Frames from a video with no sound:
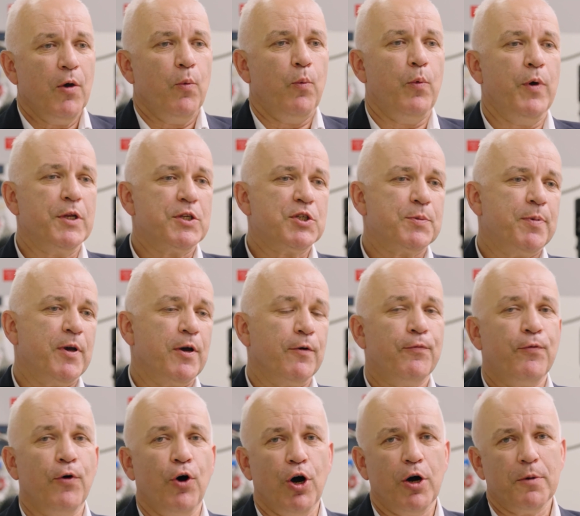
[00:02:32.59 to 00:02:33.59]
which
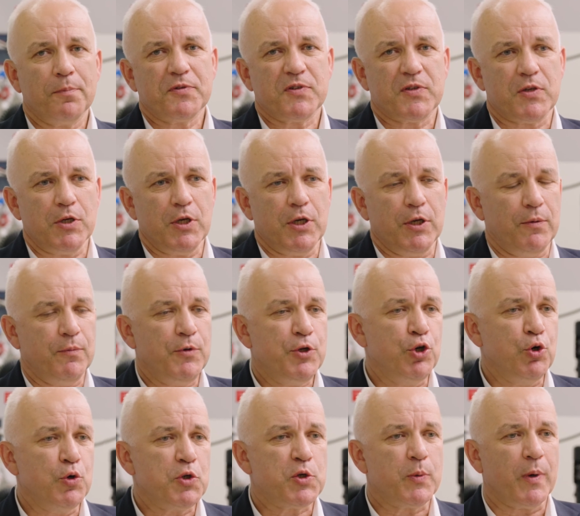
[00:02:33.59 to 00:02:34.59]
performs the
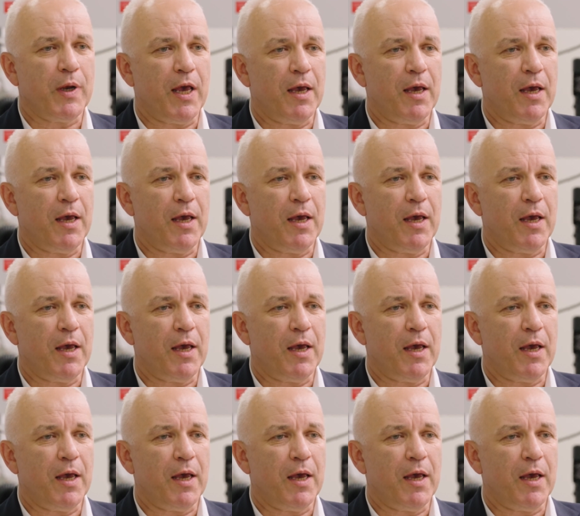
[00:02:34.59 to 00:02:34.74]
usual